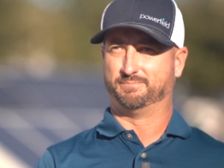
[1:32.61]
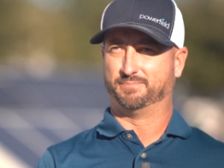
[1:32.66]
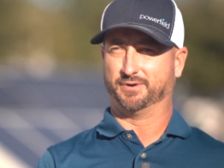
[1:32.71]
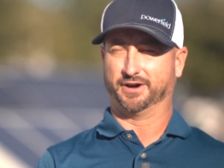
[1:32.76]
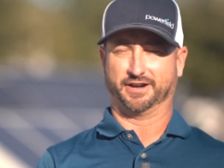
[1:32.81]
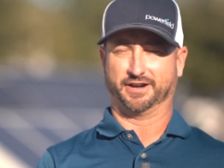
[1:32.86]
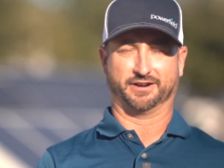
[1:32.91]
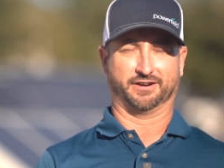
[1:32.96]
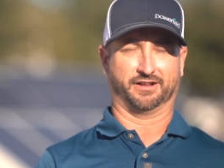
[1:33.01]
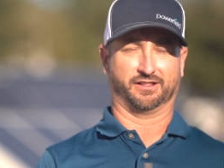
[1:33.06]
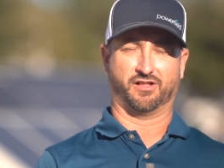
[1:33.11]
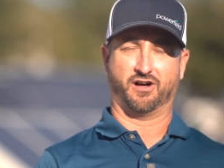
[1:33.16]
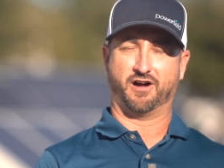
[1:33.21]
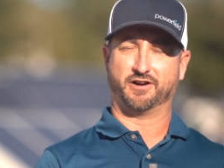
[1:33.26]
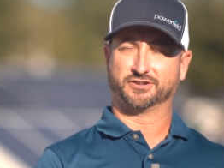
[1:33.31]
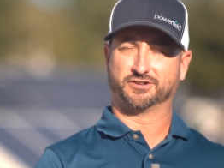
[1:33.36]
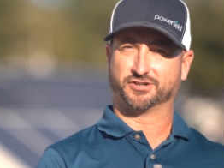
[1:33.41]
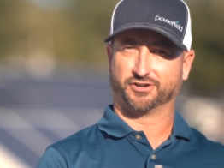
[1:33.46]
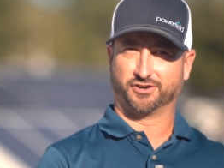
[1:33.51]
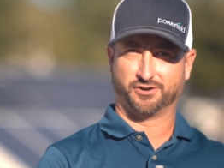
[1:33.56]
but in a
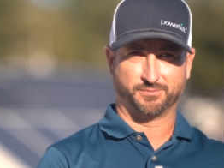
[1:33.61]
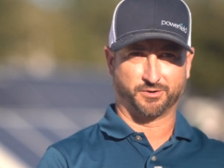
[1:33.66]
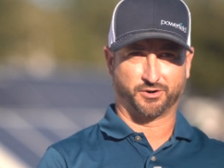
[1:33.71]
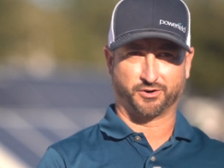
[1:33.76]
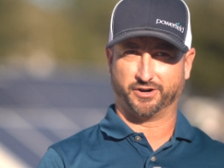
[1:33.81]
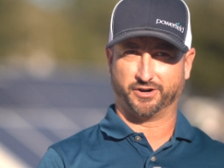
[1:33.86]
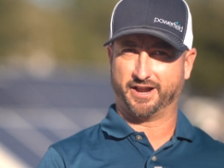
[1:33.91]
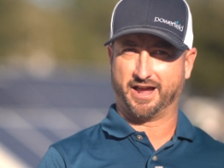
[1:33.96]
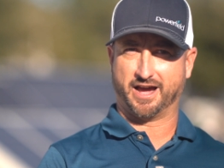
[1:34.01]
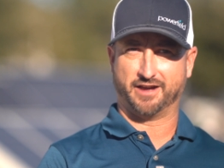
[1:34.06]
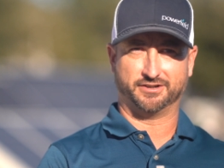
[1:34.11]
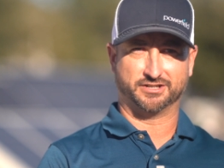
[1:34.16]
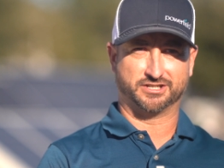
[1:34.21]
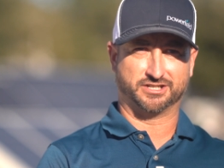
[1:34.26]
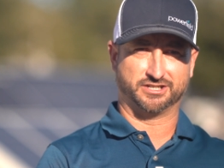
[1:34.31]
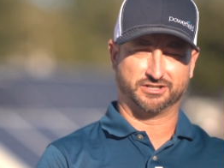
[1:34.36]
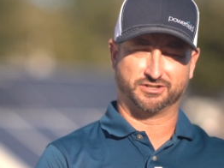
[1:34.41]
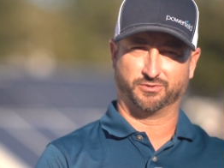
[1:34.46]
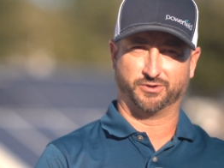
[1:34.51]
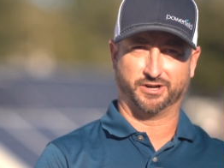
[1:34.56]
long-term grid outage
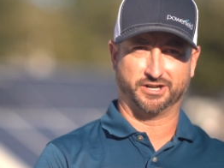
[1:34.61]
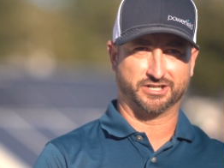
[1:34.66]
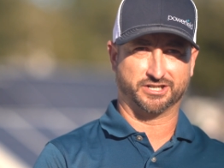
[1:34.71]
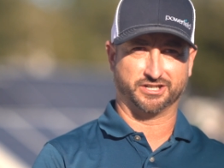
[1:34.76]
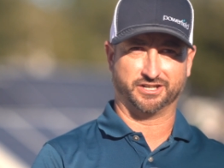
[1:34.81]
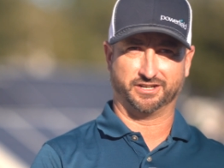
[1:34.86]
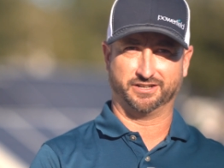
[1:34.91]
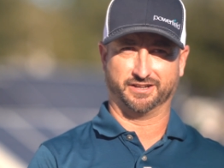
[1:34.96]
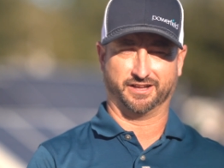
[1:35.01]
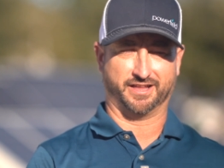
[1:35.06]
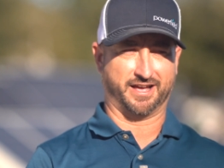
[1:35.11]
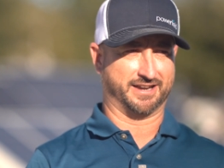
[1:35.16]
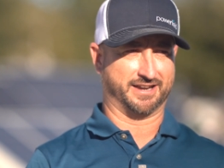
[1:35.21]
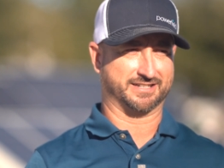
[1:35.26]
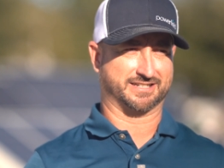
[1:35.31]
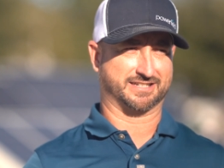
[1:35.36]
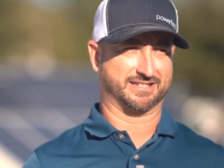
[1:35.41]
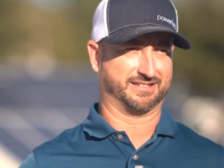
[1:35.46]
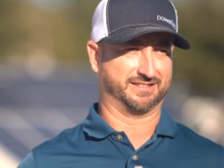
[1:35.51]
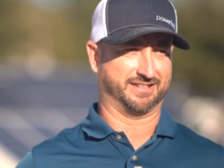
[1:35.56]
situation, that
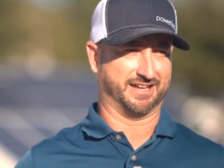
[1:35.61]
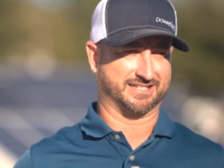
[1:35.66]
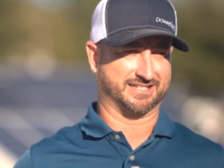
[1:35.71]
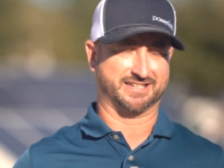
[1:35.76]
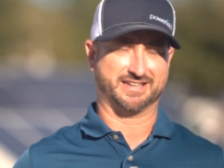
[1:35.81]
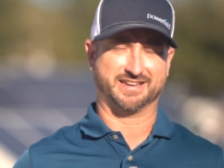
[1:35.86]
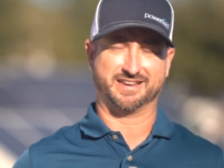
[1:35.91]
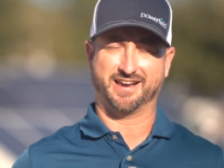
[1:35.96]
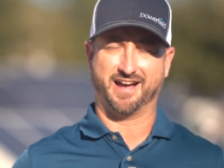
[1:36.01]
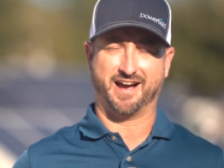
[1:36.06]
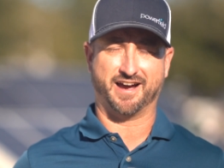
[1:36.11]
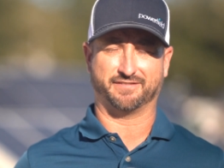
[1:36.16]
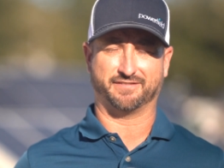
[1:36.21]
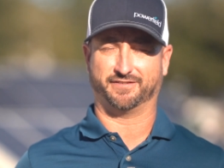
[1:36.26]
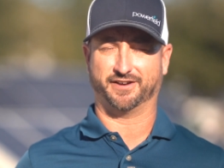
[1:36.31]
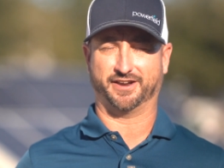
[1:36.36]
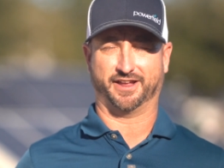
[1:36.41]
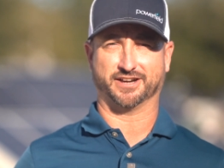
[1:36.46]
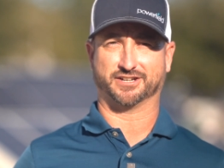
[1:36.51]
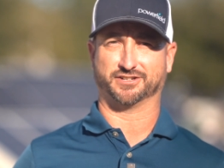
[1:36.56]
is, that's not
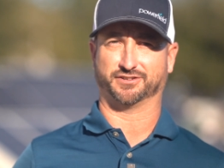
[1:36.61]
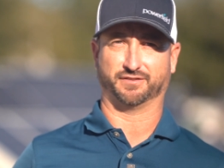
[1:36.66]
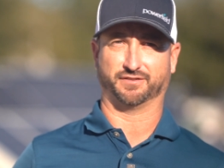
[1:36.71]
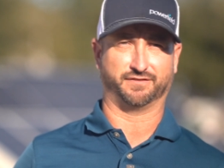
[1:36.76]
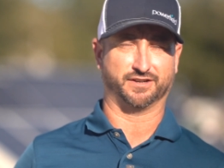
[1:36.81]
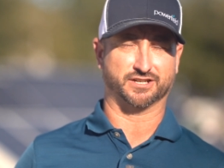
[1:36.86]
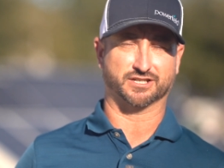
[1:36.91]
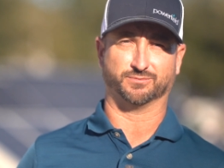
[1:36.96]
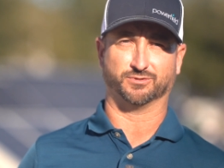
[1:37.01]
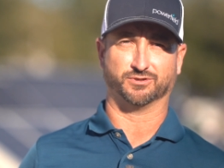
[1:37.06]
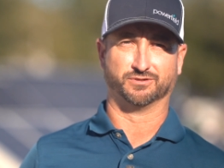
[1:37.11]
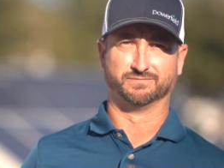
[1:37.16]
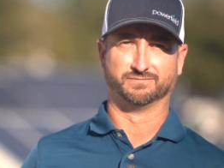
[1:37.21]
financially feasible.